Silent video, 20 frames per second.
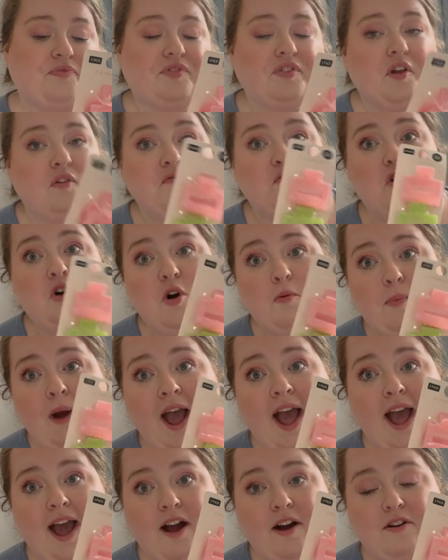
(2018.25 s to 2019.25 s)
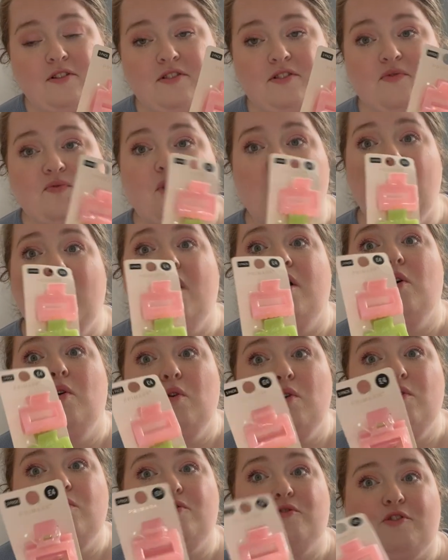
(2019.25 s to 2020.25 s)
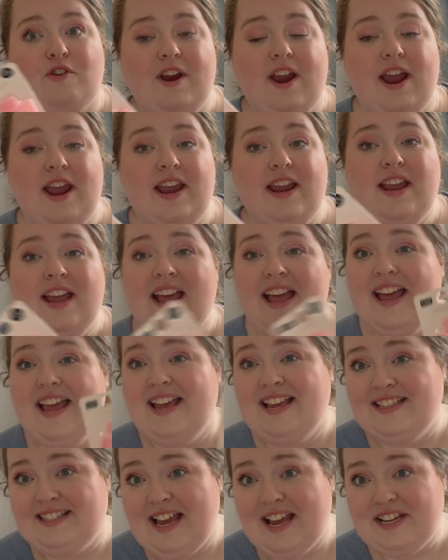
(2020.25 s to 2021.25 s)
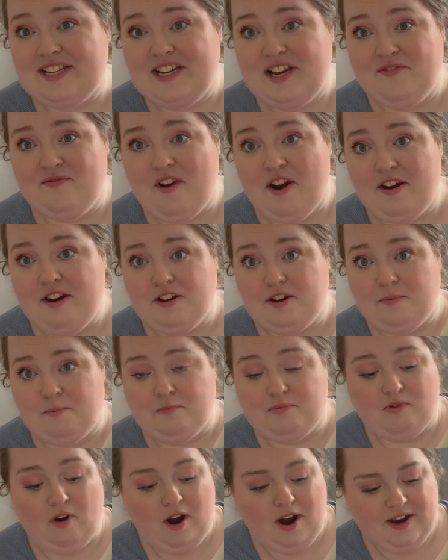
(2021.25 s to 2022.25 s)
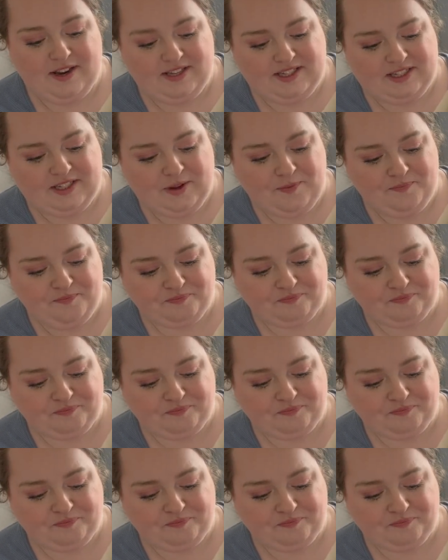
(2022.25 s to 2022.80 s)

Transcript: four pound for all three is actually a very good price